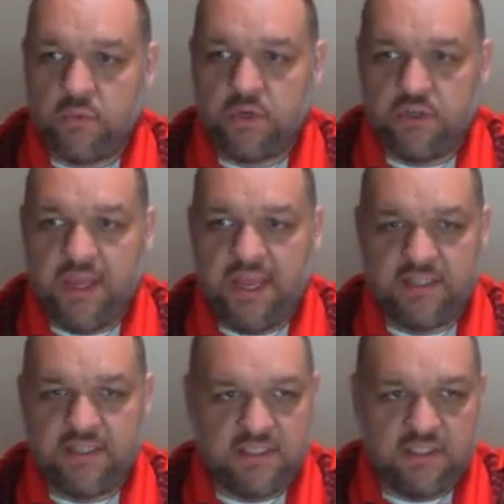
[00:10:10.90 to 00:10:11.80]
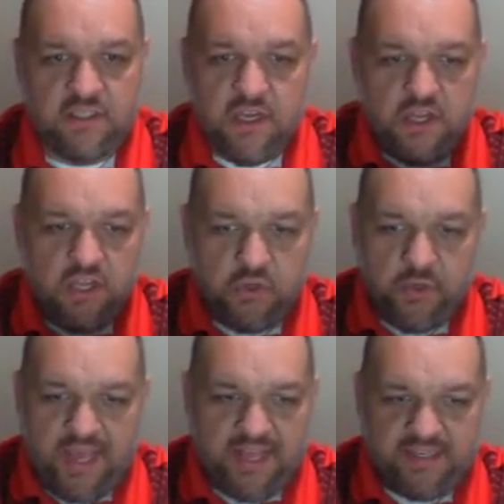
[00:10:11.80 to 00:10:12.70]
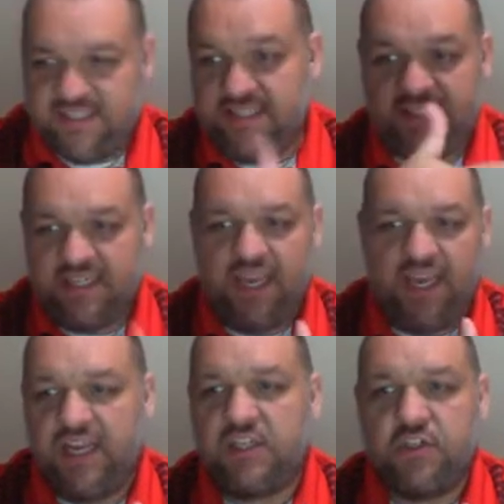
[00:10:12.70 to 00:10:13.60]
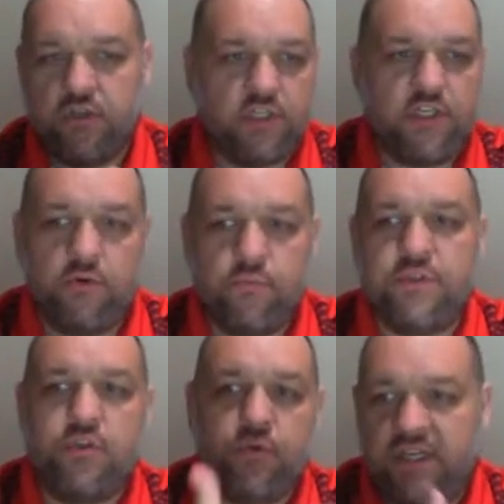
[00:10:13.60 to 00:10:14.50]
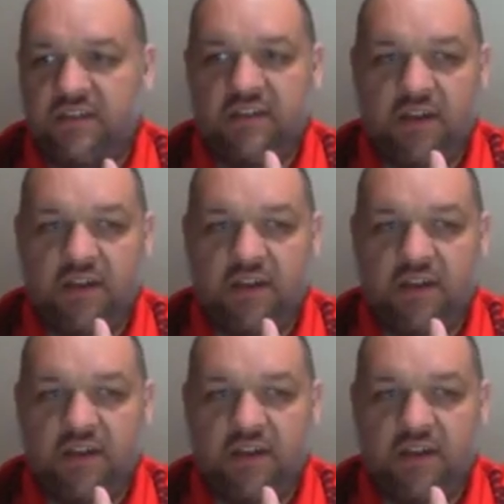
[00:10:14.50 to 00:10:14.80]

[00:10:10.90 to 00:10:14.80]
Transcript: where you can't disengage or, you know, retreat,